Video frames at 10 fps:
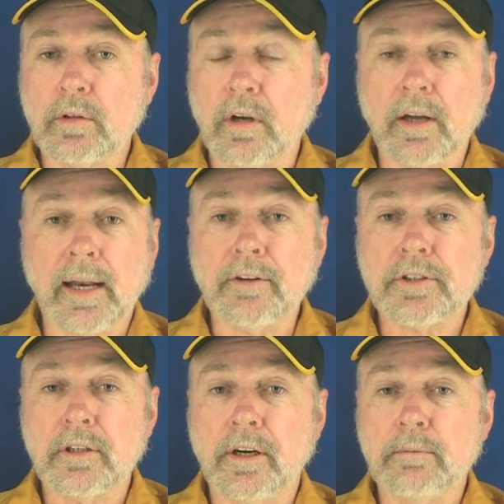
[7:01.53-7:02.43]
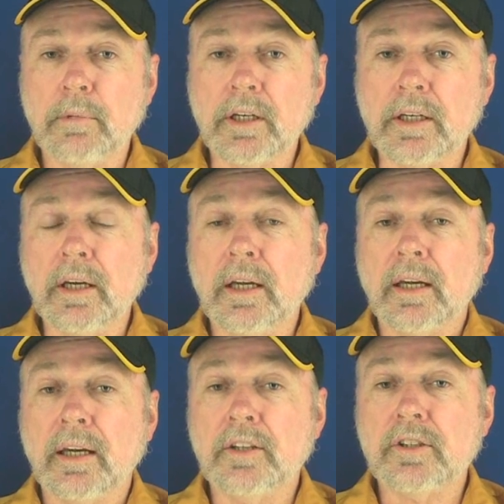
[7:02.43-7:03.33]
Wilcock and outside me.
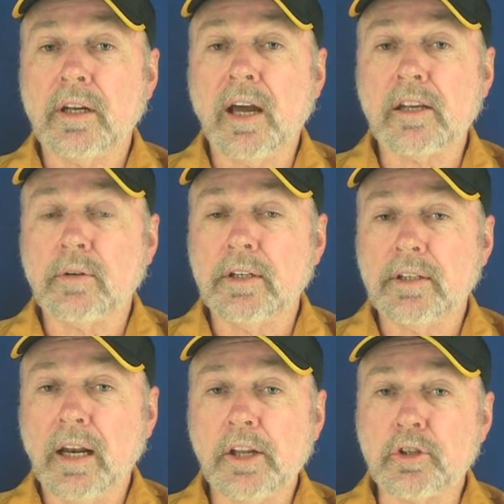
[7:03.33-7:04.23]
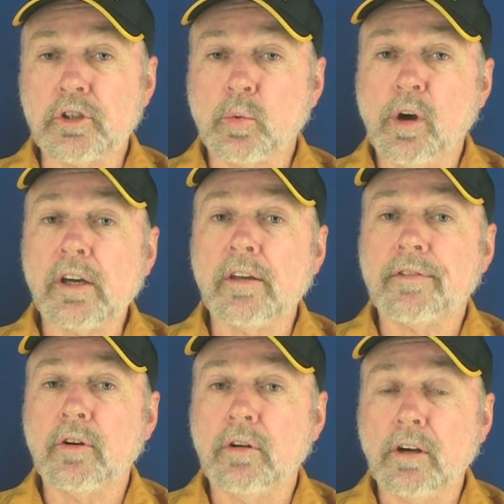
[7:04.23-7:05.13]
It's another intelligence working
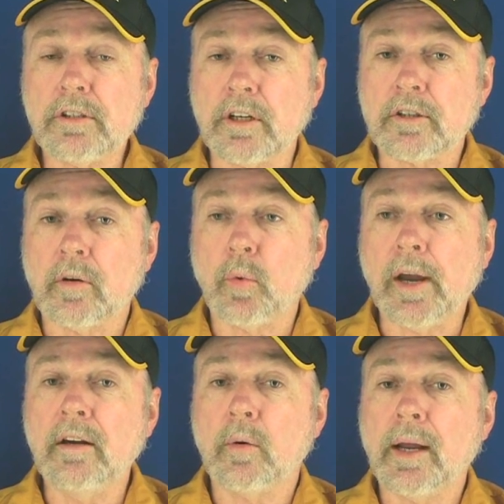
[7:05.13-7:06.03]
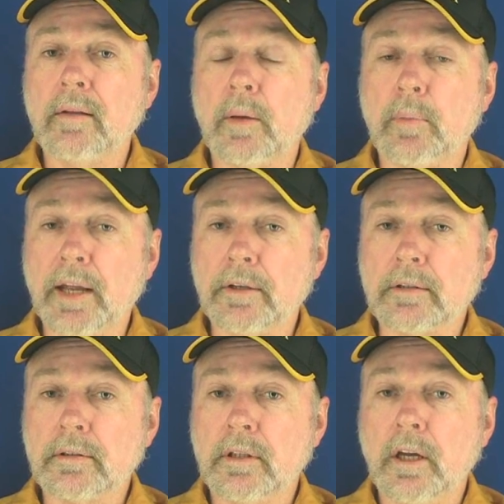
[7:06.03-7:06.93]
through Gnostics ringed around the
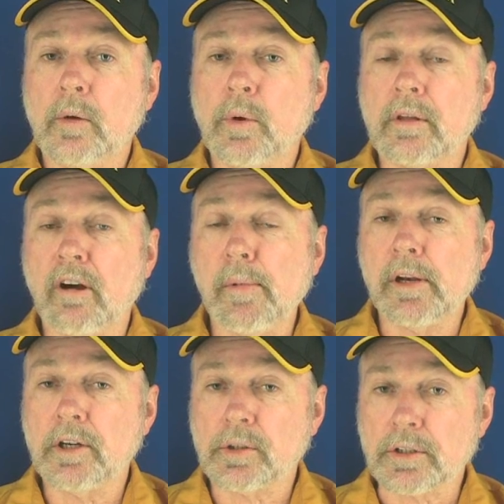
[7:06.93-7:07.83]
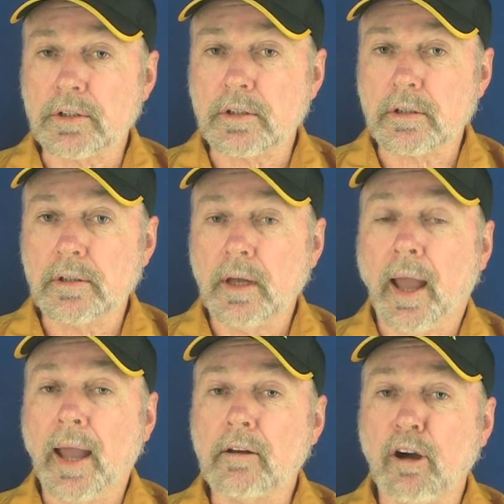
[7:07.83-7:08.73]
planet with common interests
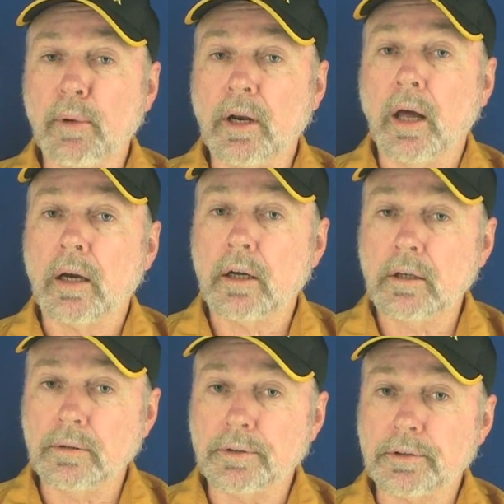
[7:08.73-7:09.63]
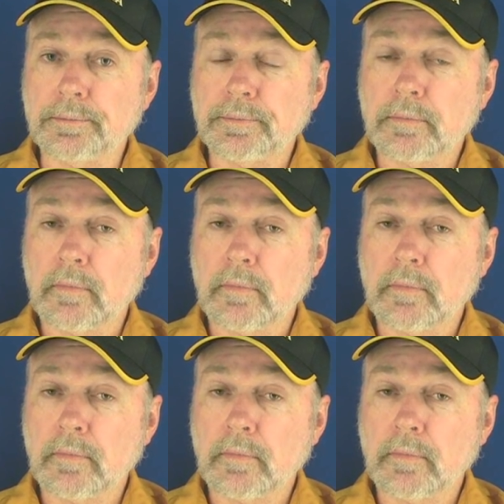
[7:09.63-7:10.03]
and common goals.